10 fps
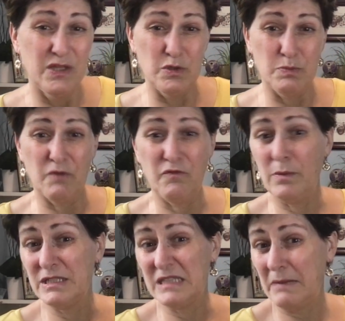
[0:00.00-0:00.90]

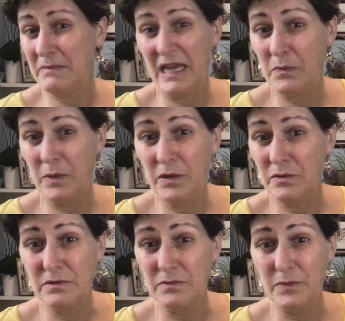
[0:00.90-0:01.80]
performers, and I'm like, we
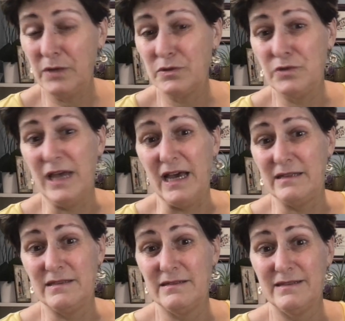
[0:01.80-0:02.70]
don't do that.